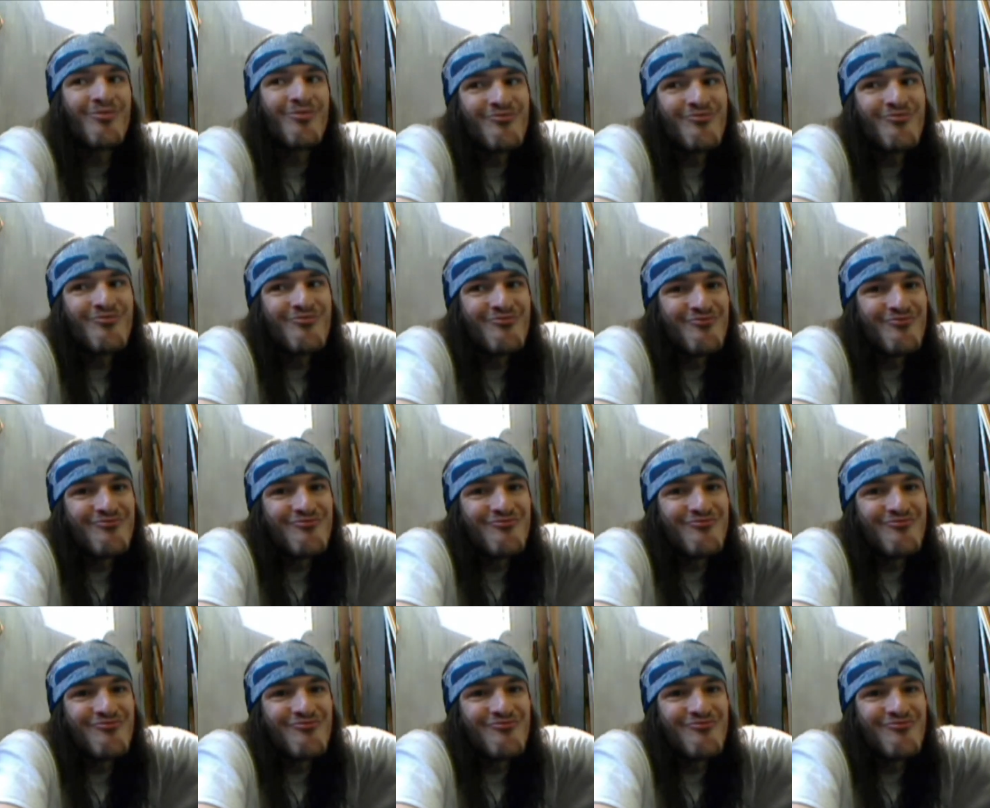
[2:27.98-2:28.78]

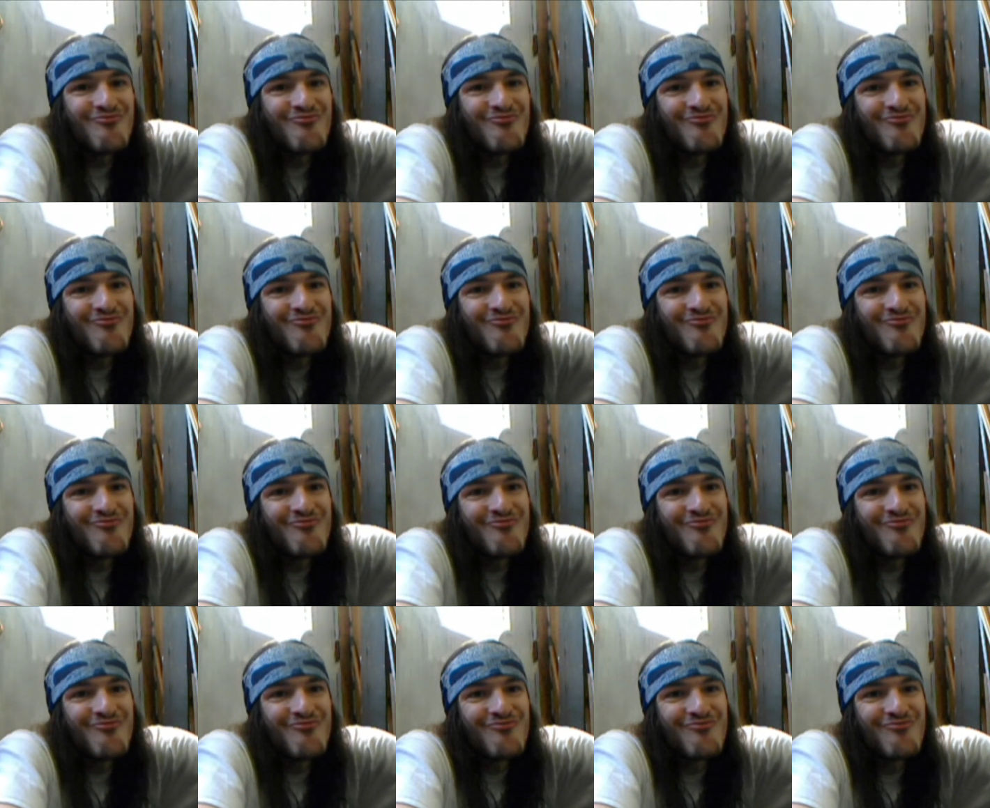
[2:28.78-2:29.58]

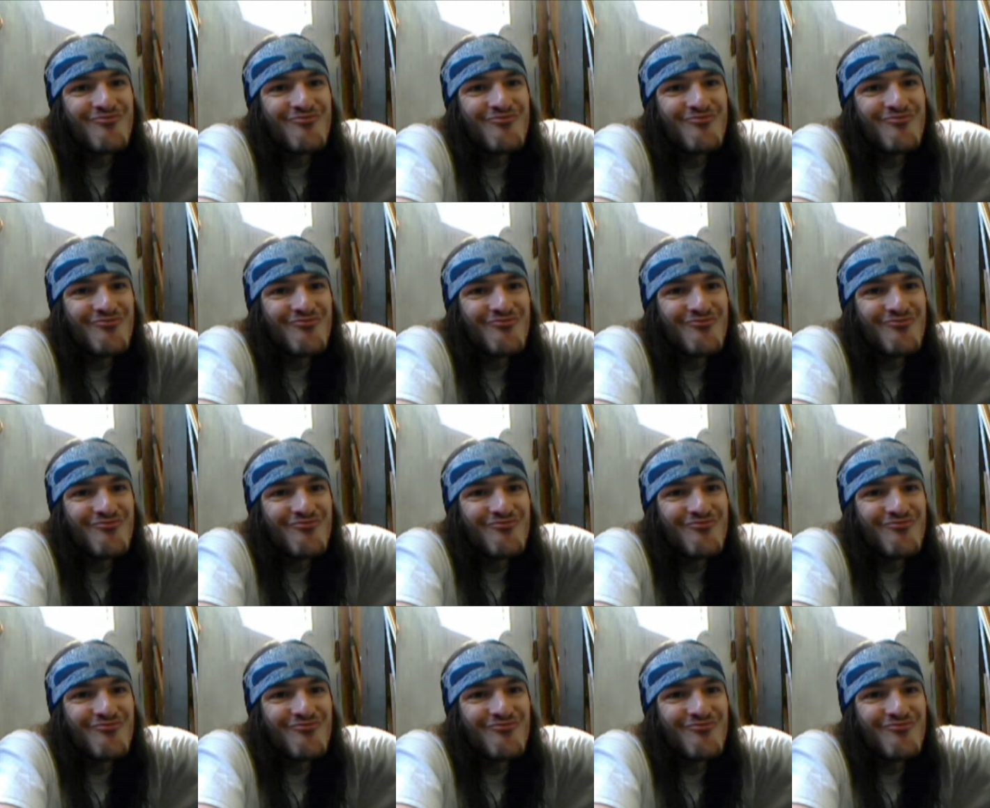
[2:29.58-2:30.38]

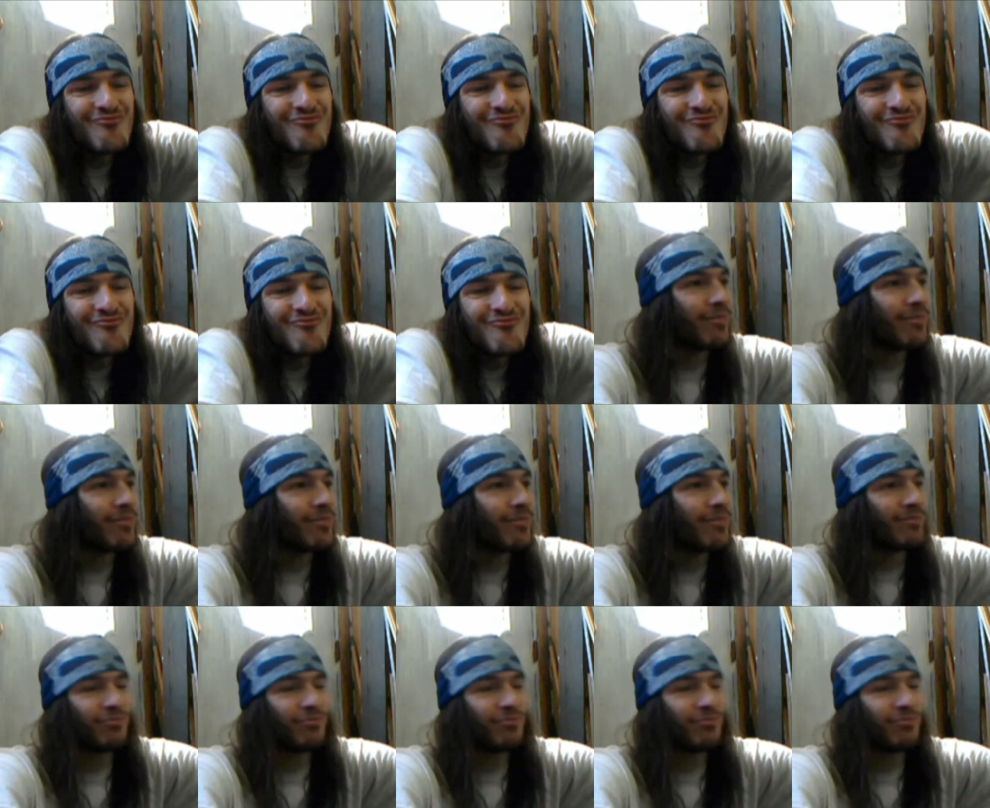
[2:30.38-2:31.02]
Nobody speaks.